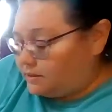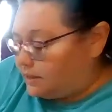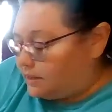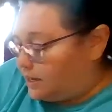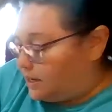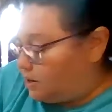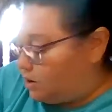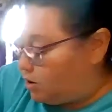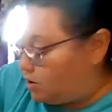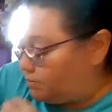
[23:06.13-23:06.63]

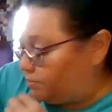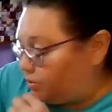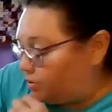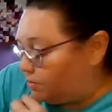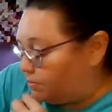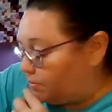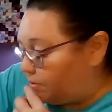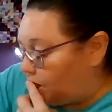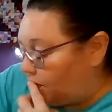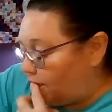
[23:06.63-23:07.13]
take our
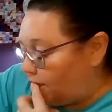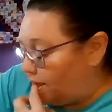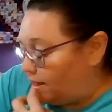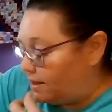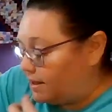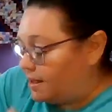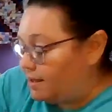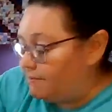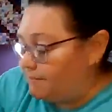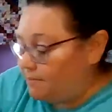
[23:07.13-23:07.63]
purple,
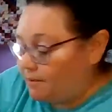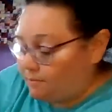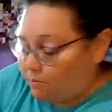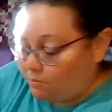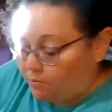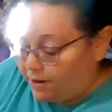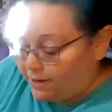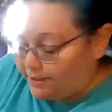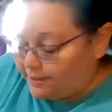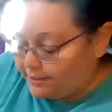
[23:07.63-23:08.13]

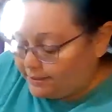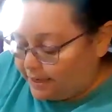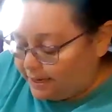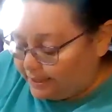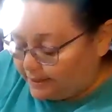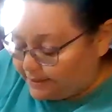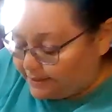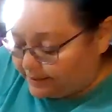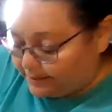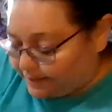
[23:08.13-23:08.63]
remember right
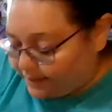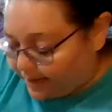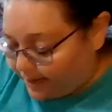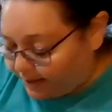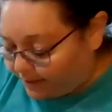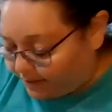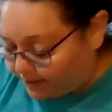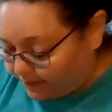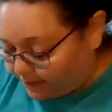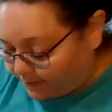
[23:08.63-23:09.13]
sides
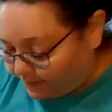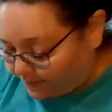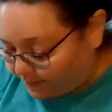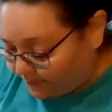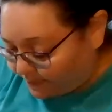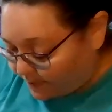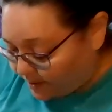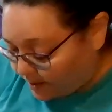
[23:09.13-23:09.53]
together.